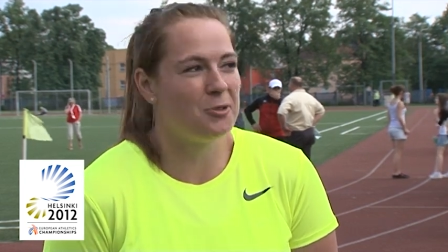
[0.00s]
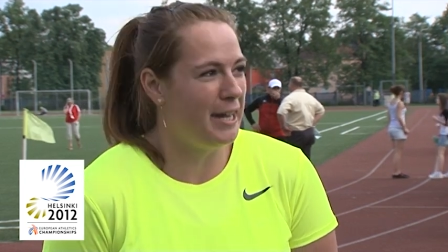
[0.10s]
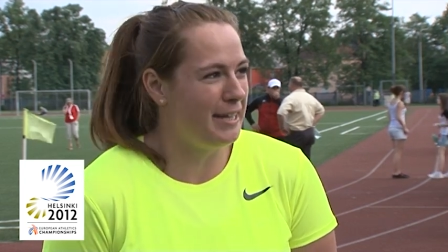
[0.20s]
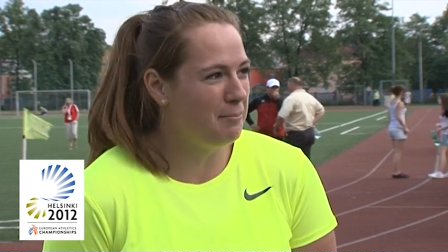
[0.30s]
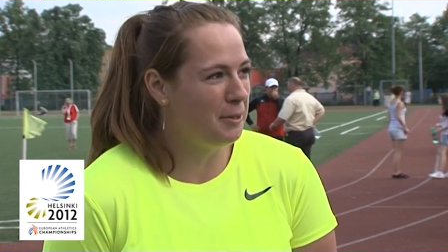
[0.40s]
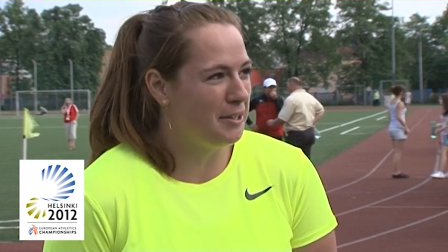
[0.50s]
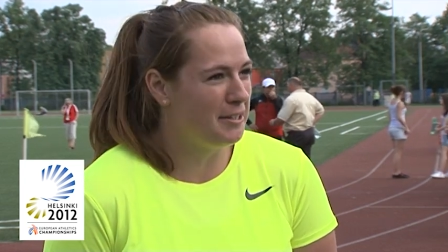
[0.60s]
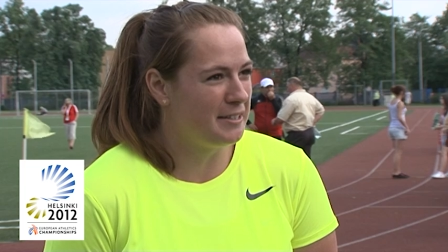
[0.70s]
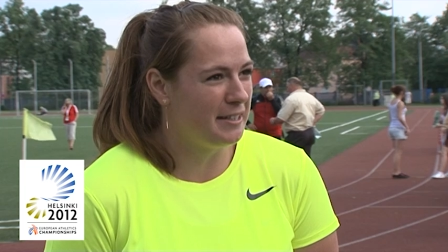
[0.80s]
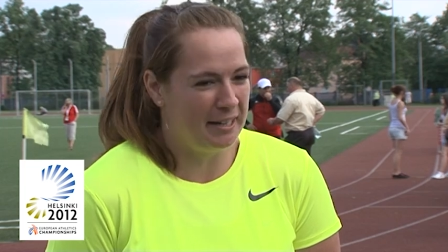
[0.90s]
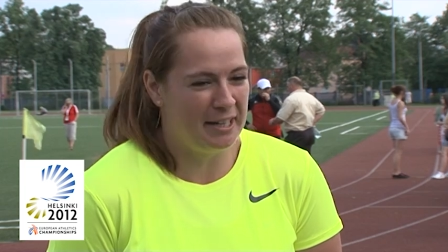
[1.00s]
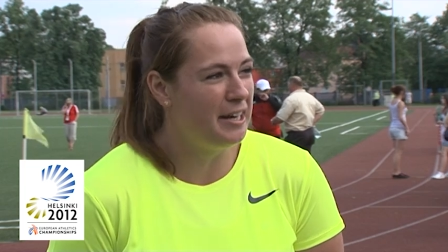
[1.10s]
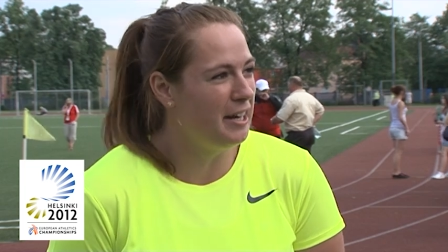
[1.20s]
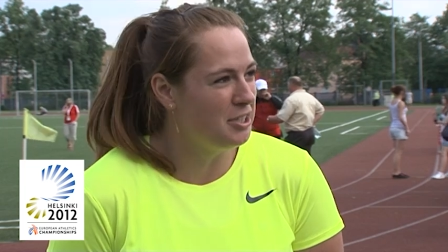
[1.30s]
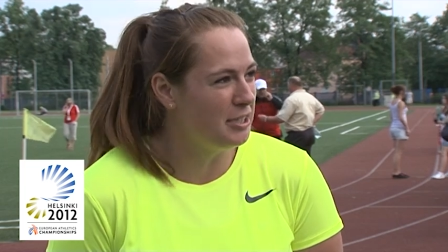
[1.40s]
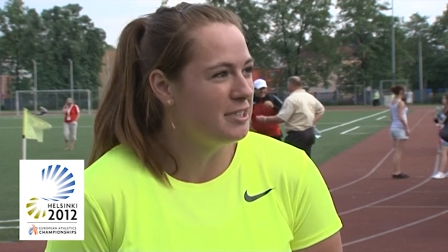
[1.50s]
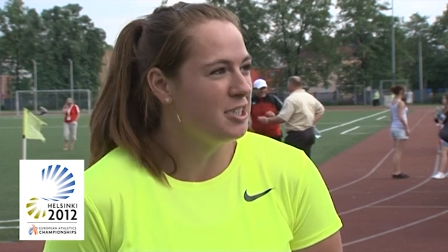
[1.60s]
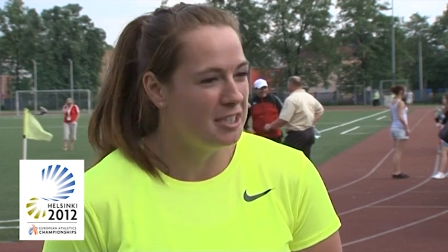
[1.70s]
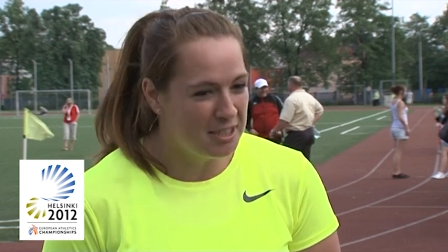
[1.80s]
great because at her age and she